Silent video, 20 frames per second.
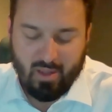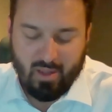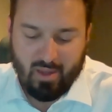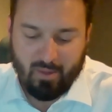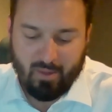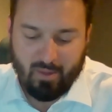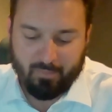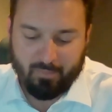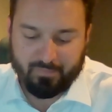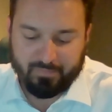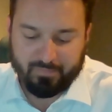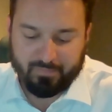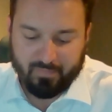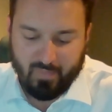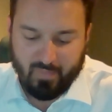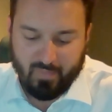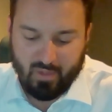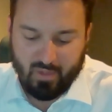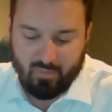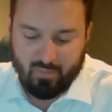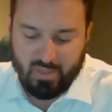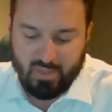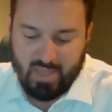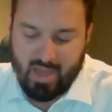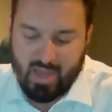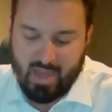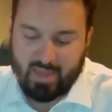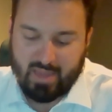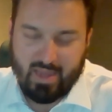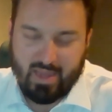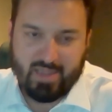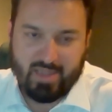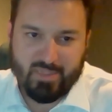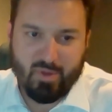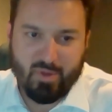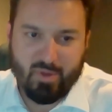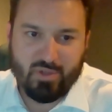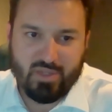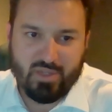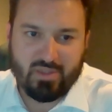But yeah, I
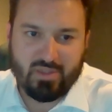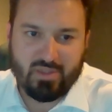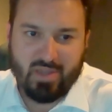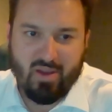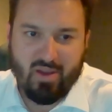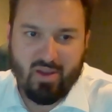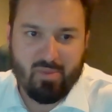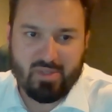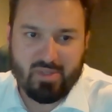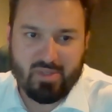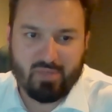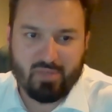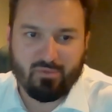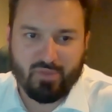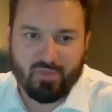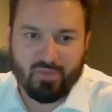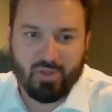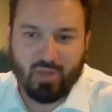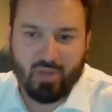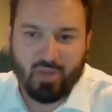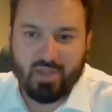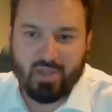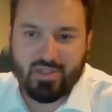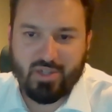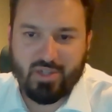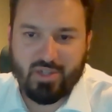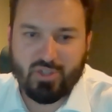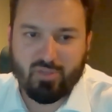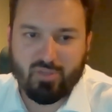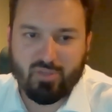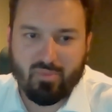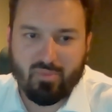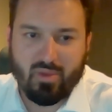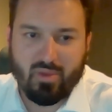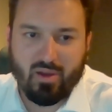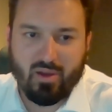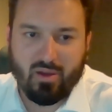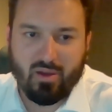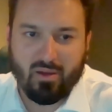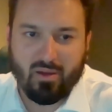suppose at the time it didn't feel like such a
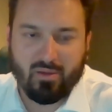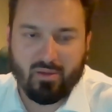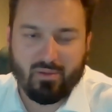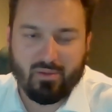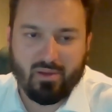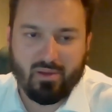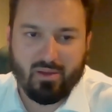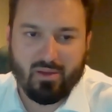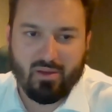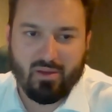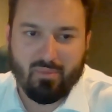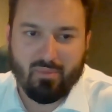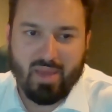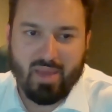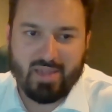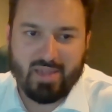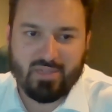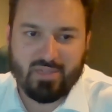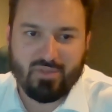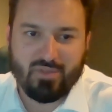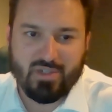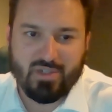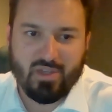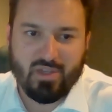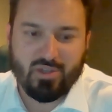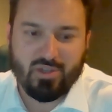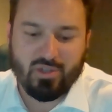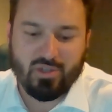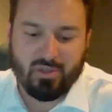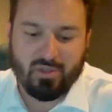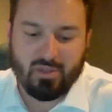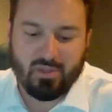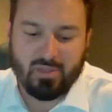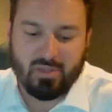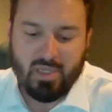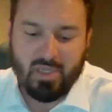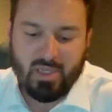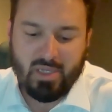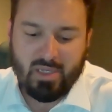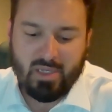massive decision.
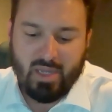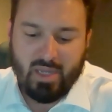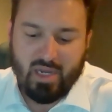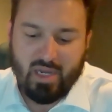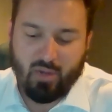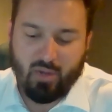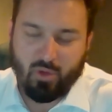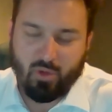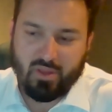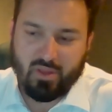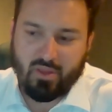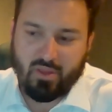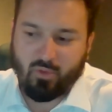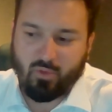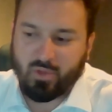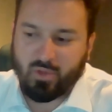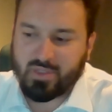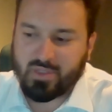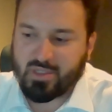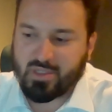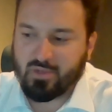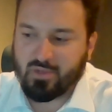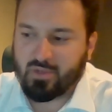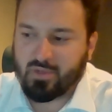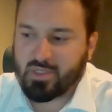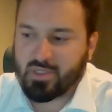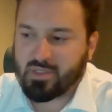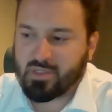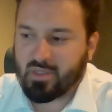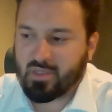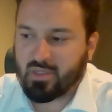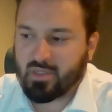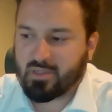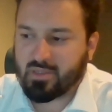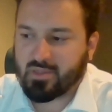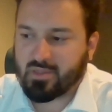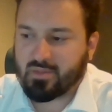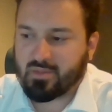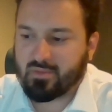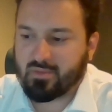And, one of the other ones too
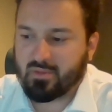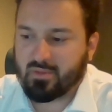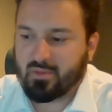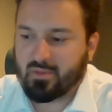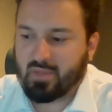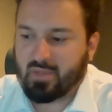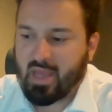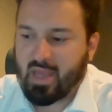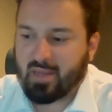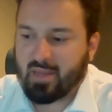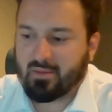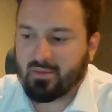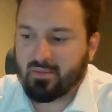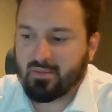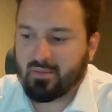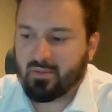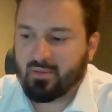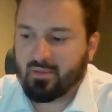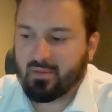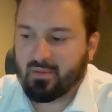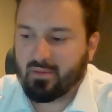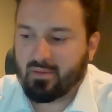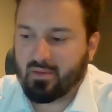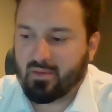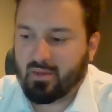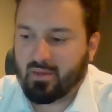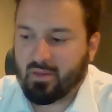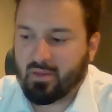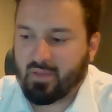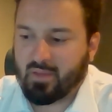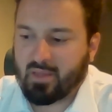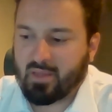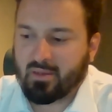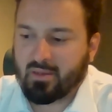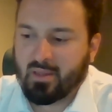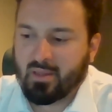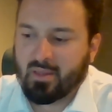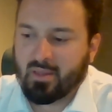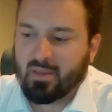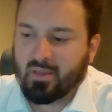is that,
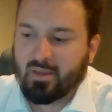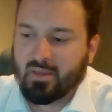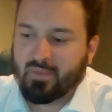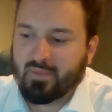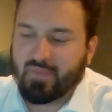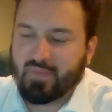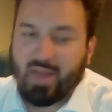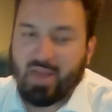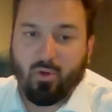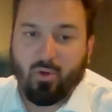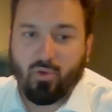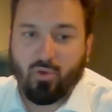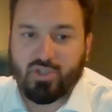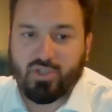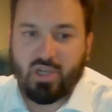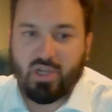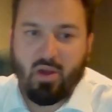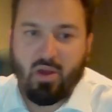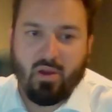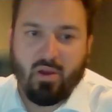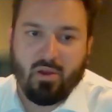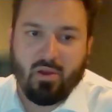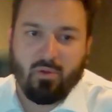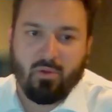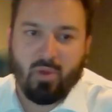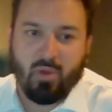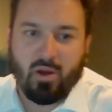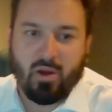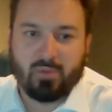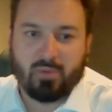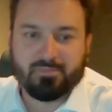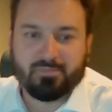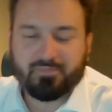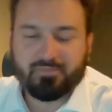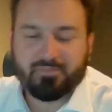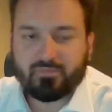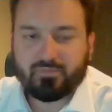that whole scenario where